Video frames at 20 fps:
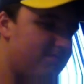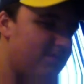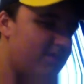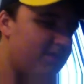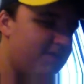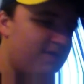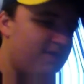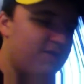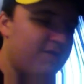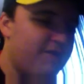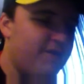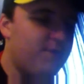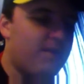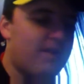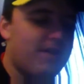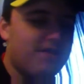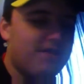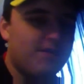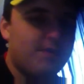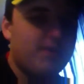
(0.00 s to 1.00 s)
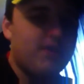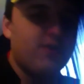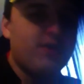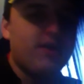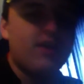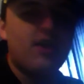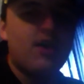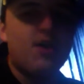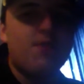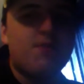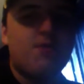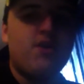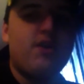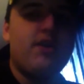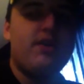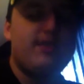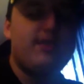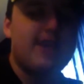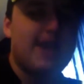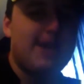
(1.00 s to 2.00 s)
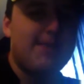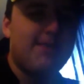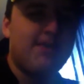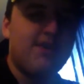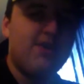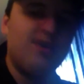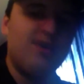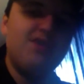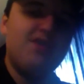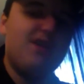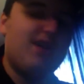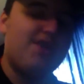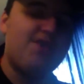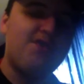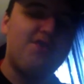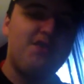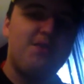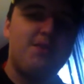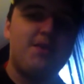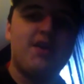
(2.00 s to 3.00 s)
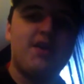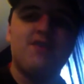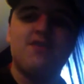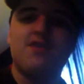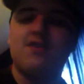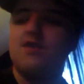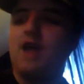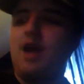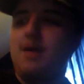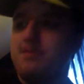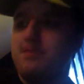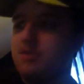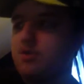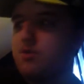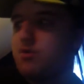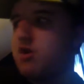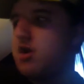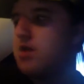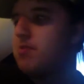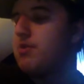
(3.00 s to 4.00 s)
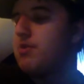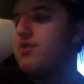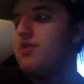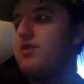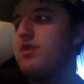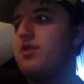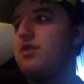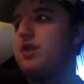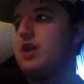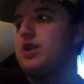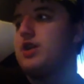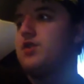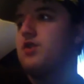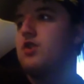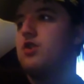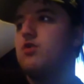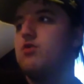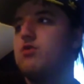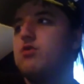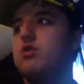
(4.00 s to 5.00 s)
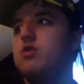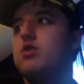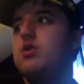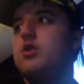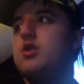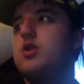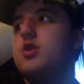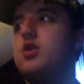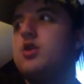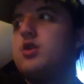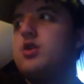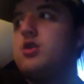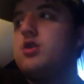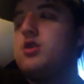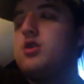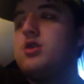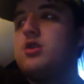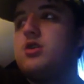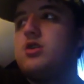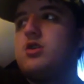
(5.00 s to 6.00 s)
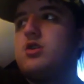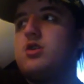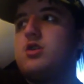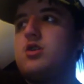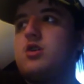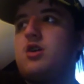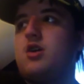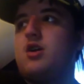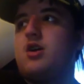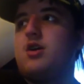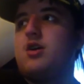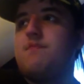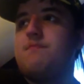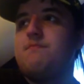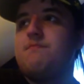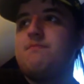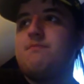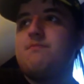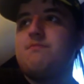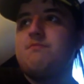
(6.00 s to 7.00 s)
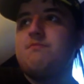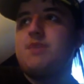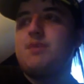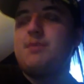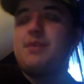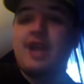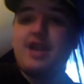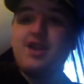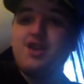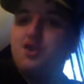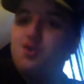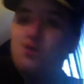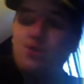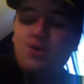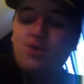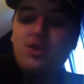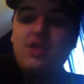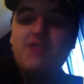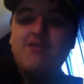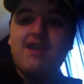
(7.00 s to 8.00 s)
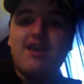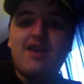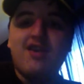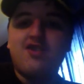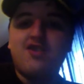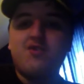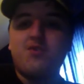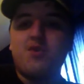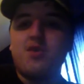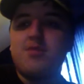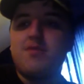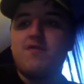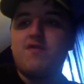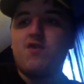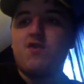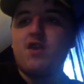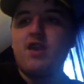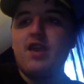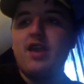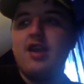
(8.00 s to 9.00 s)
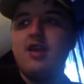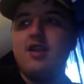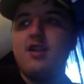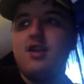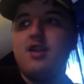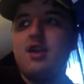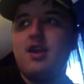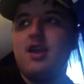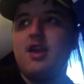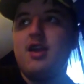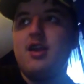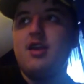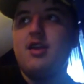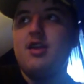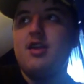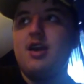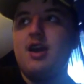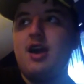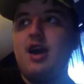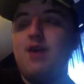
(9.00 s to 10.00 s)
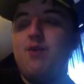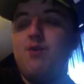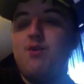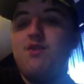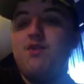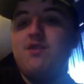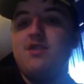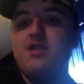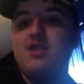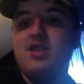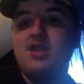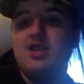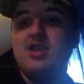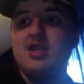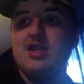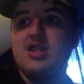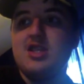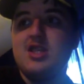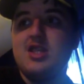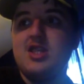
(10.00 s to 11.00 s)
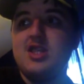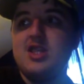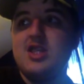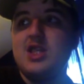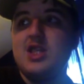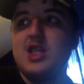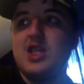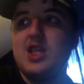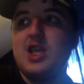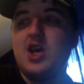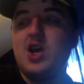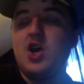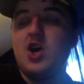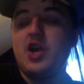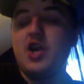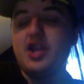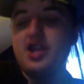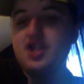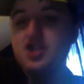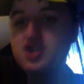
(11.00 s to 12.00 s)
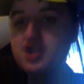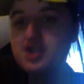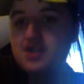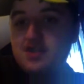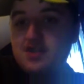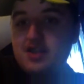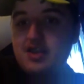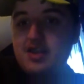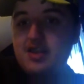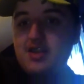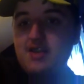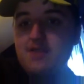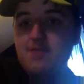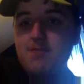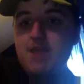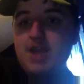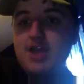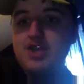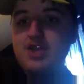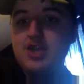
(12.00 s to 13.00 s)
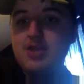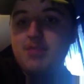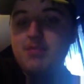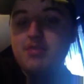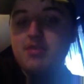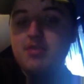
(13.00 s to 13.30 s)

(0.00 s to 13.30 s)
if you want someone who can go more in depth, go to talk to someone else, because I'm the wrong person to talk to. I mean, I knew who these characters were beforehand, and I wasn't uninterested in this matchup.